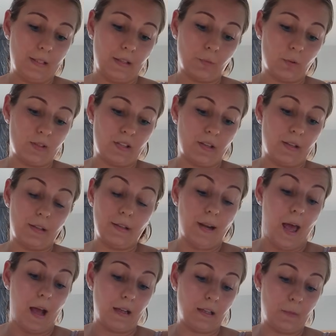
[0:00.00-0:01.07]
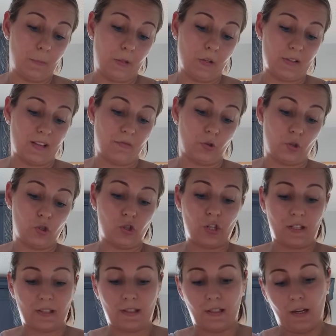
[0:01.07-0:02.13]
that was a luck because I've got
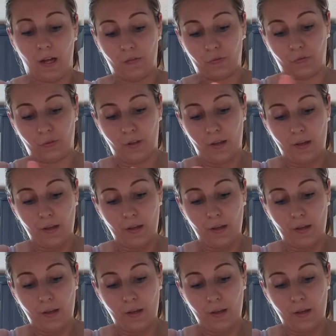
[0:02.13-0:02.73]
just enough